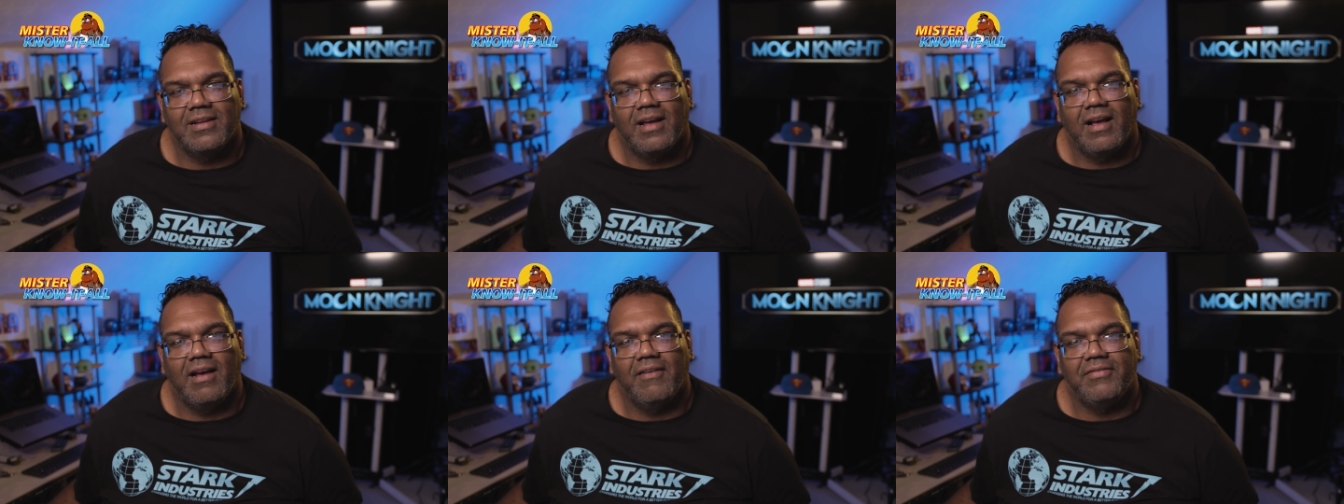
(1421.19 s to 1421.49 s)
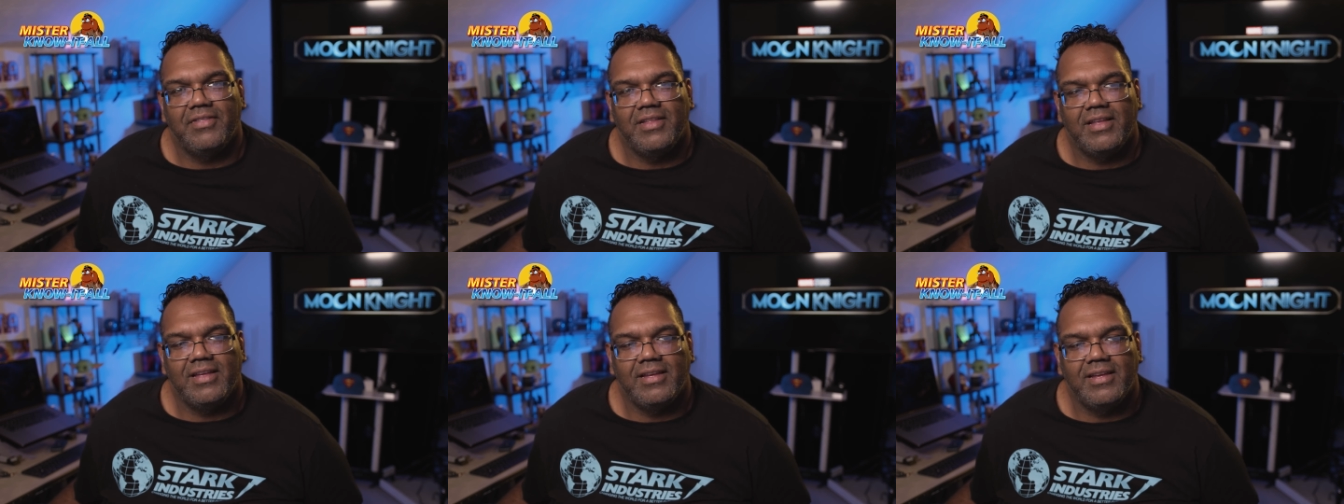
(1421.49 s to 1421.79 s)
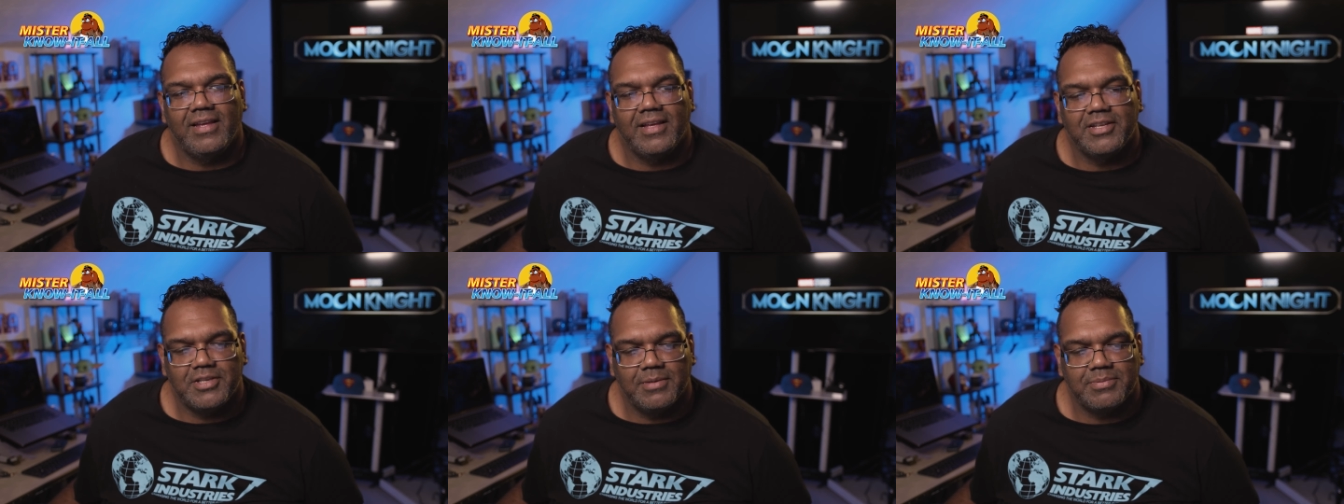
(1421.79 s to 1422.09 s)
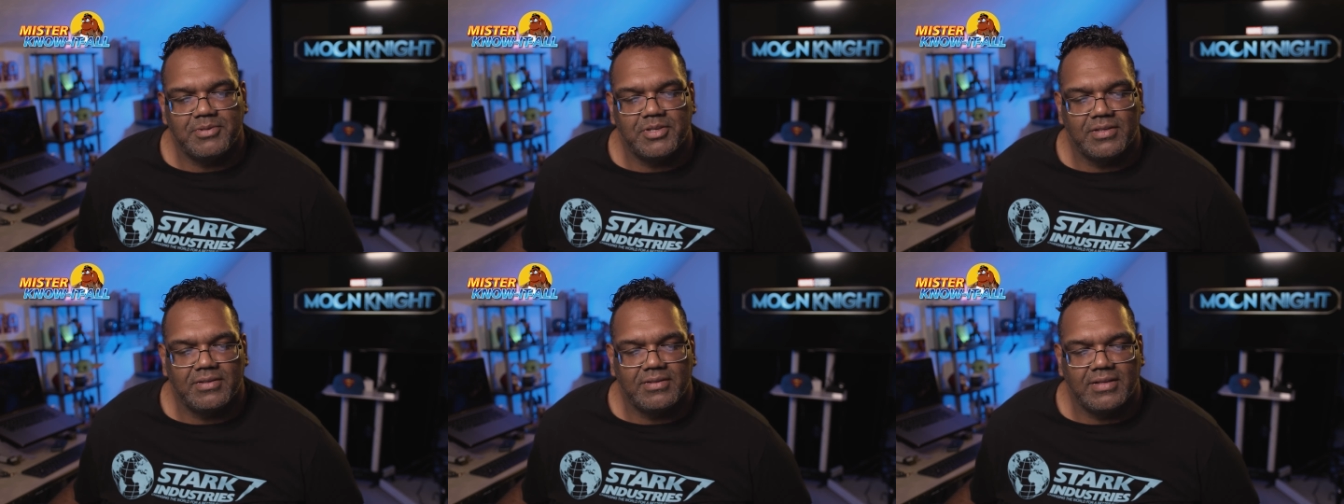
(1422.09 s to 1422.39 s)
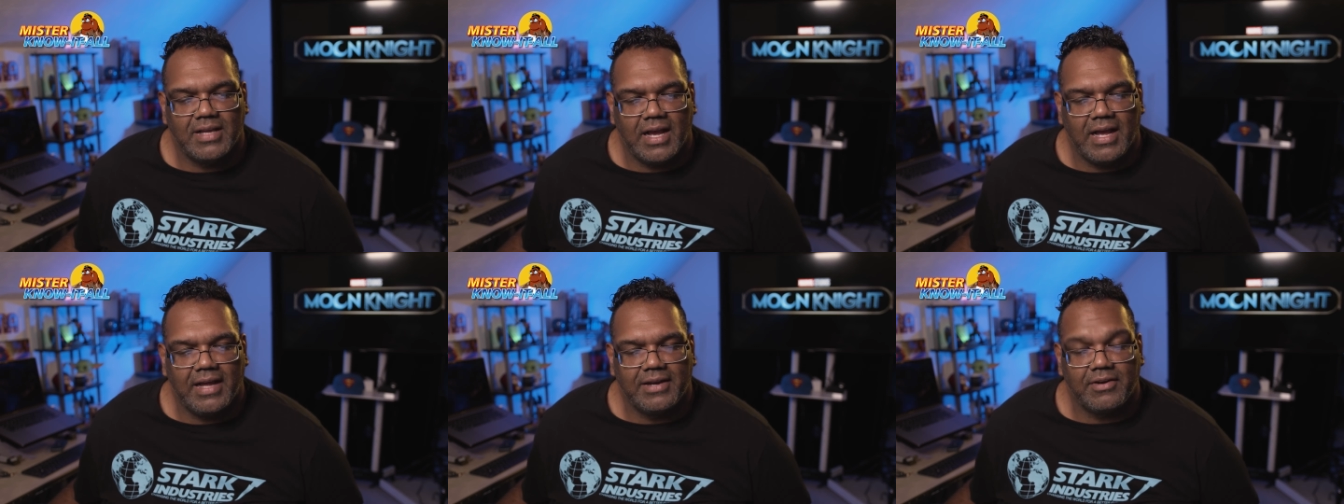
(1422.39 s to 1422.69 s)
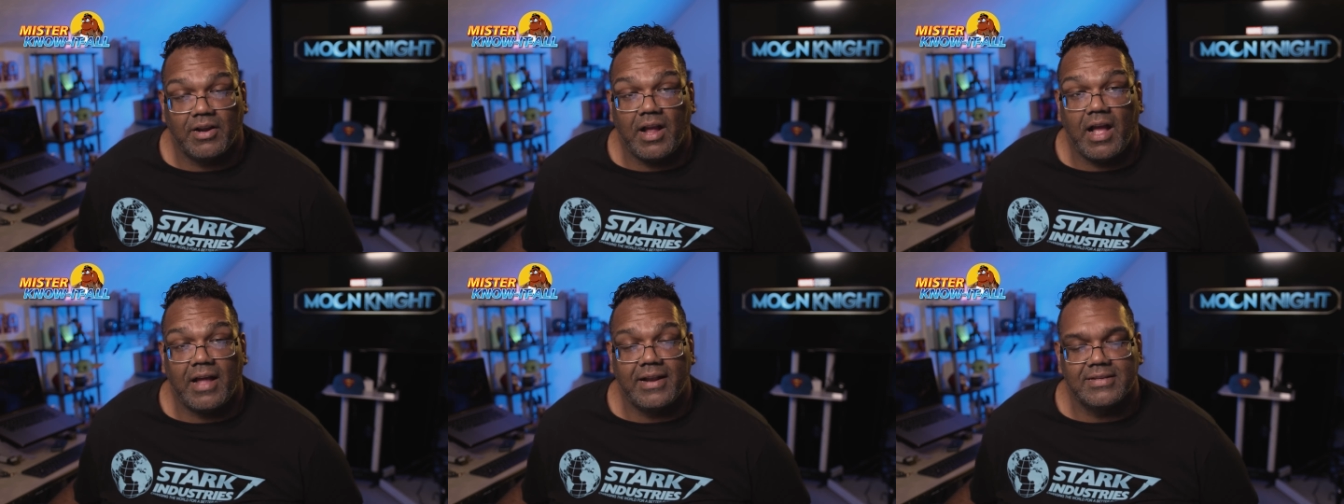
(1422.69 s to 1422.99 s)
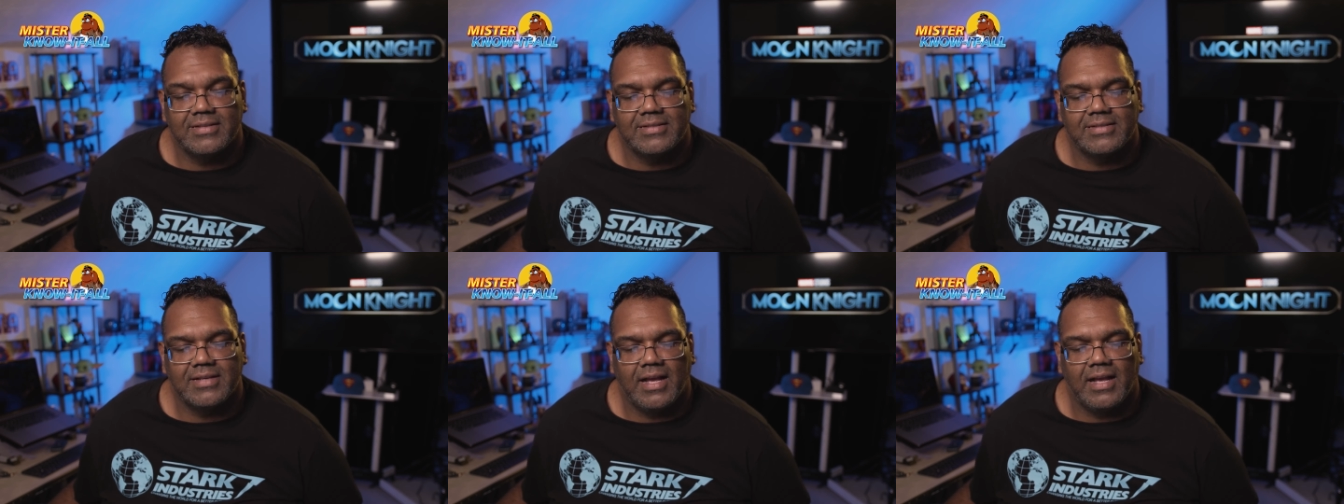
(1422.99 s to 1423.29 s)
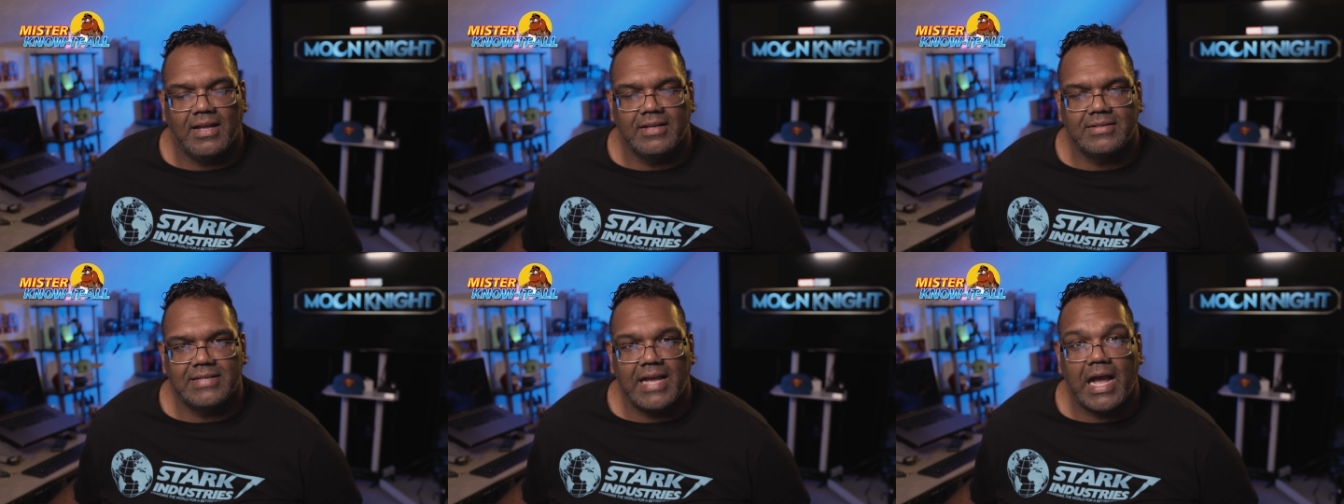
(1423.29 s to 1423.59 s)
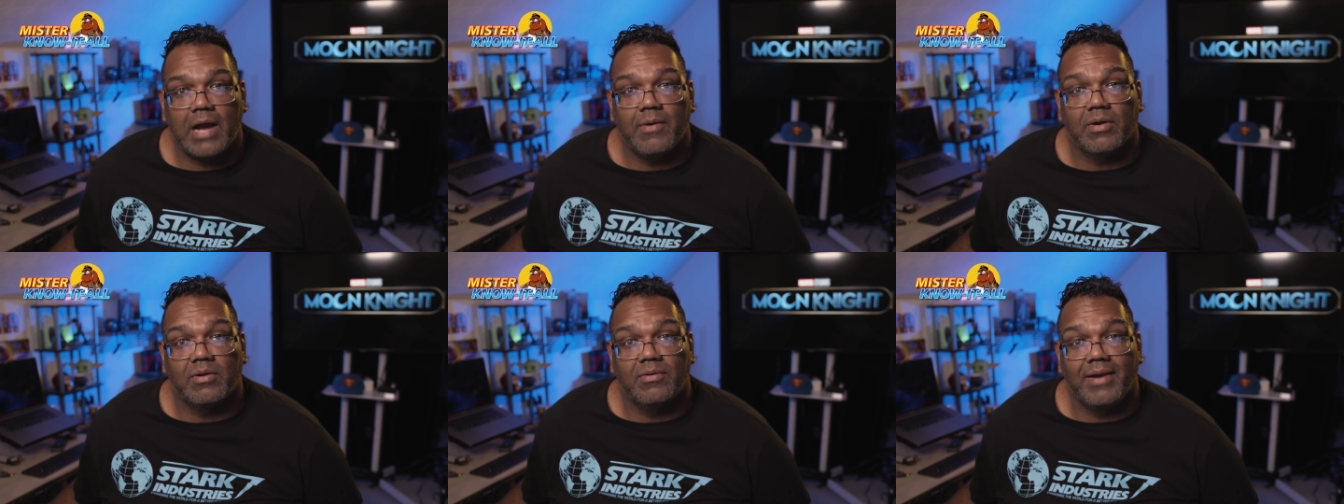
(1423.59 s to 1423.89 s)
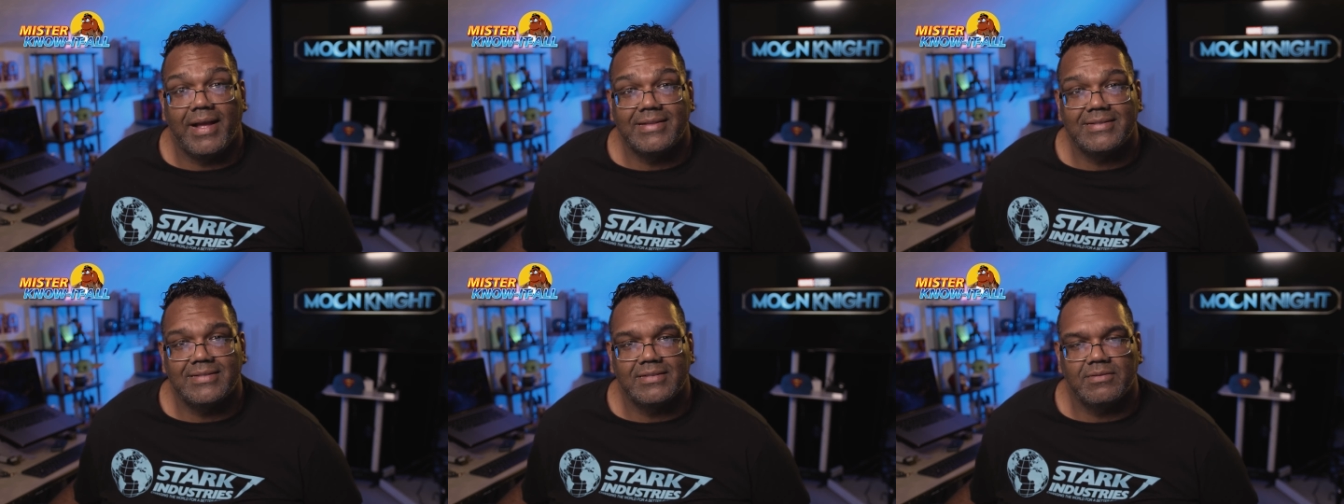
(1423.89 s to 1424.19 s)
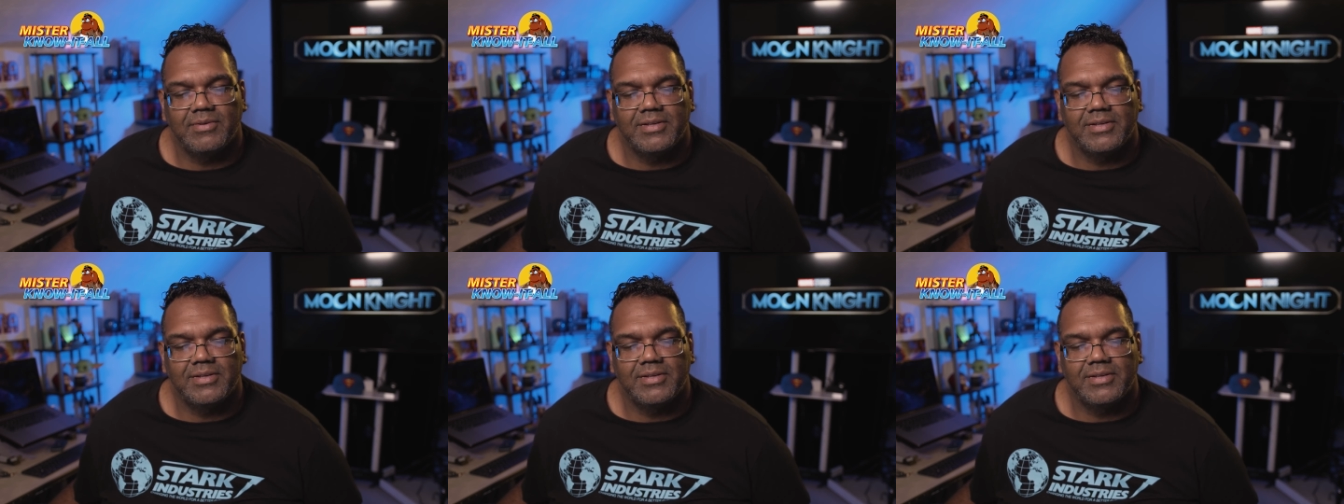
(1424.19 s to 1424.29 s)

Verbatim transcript: of the Egyptian god or goddess Taweret,